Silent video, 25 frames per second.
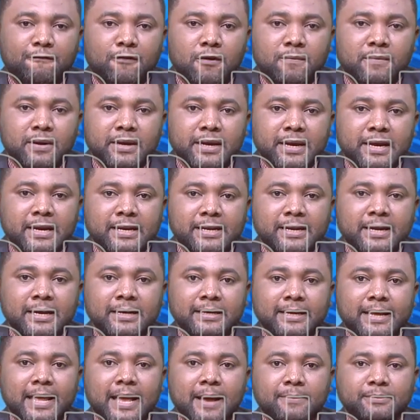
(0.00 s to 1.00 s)
Former
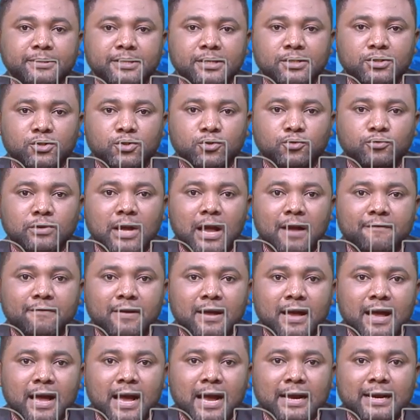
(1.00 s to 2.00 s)
Indian captain
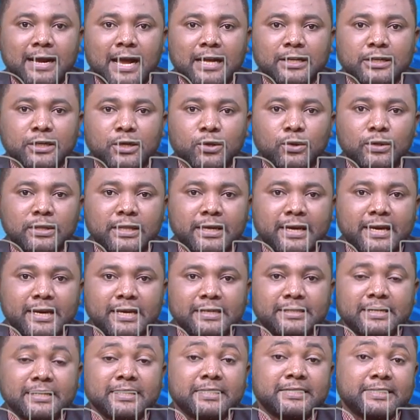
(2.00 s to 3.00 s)
Sourav Ganguly
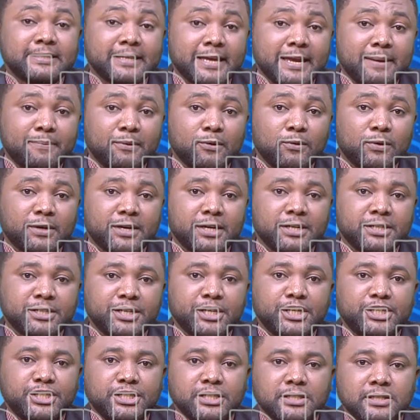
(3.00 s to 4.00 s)
is in a stable
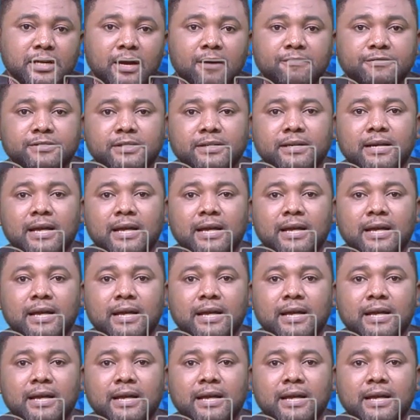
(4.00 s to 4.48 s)
condition after